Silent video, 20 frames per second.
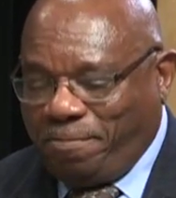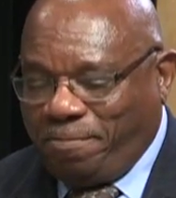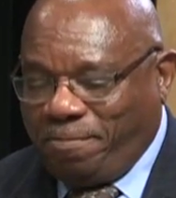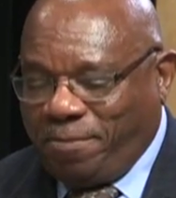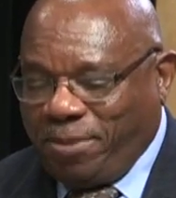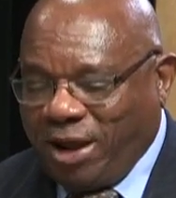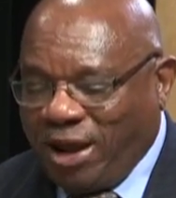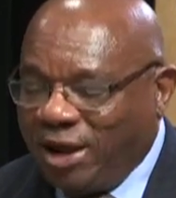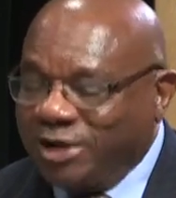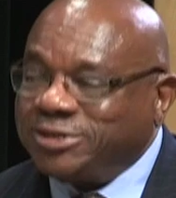
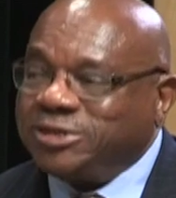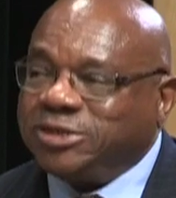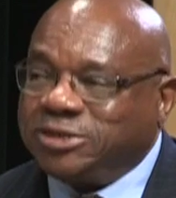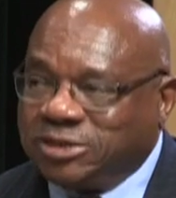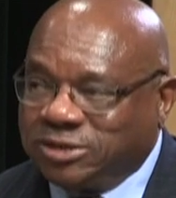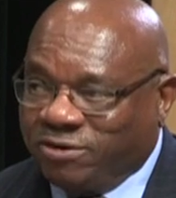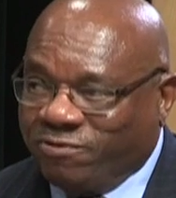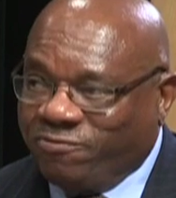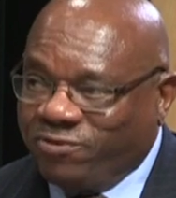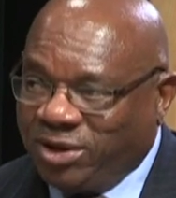
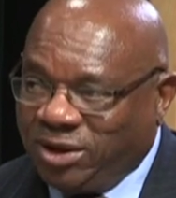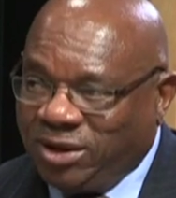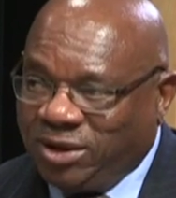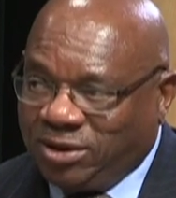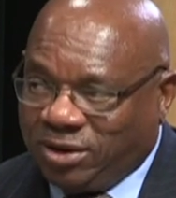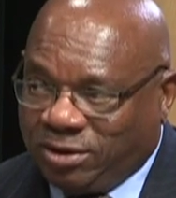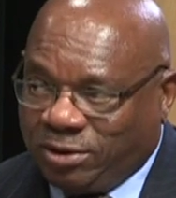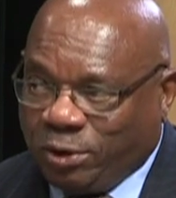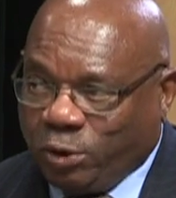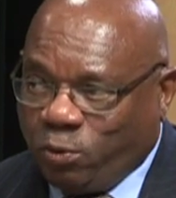positive
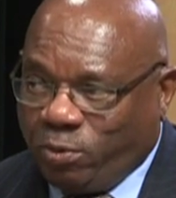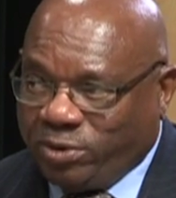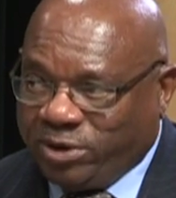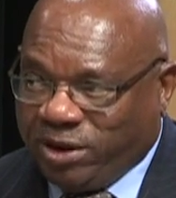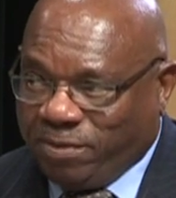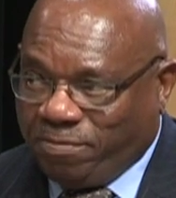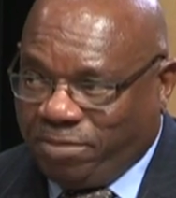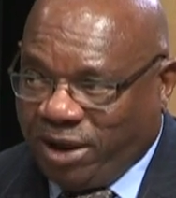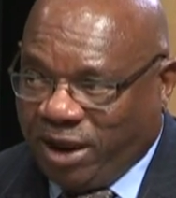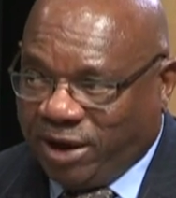global
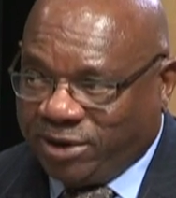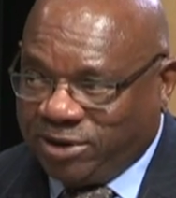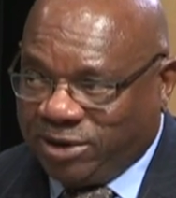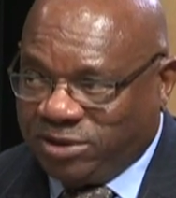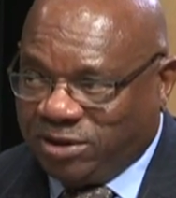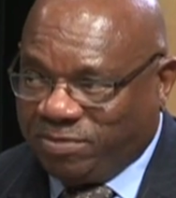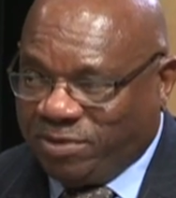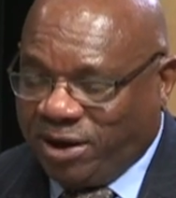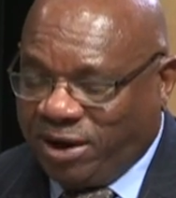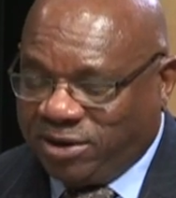impact in
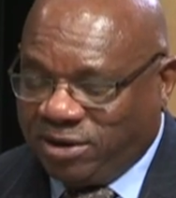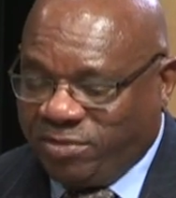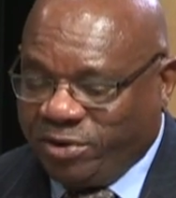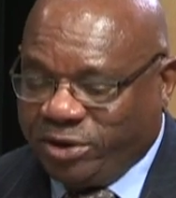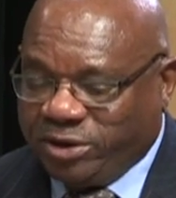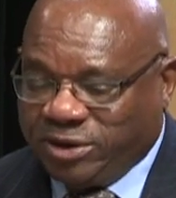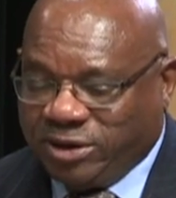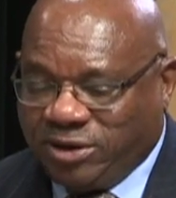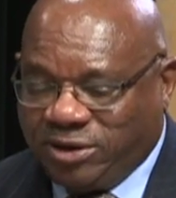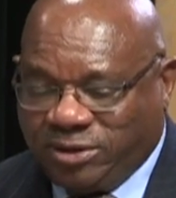the black
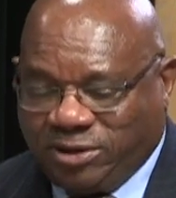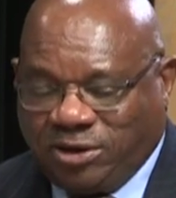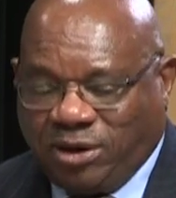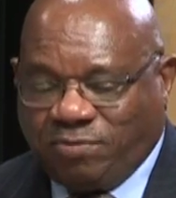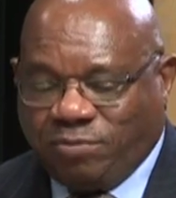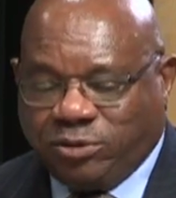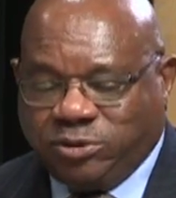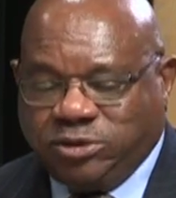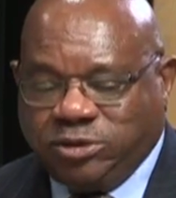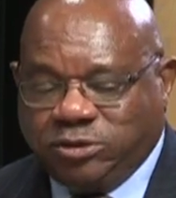community.
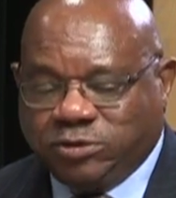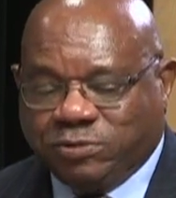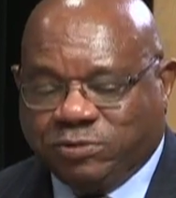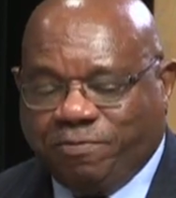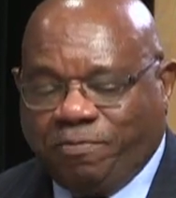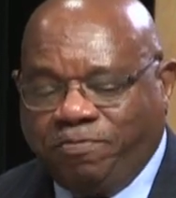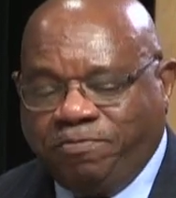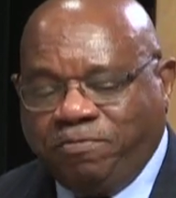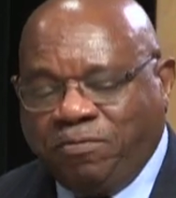Number two,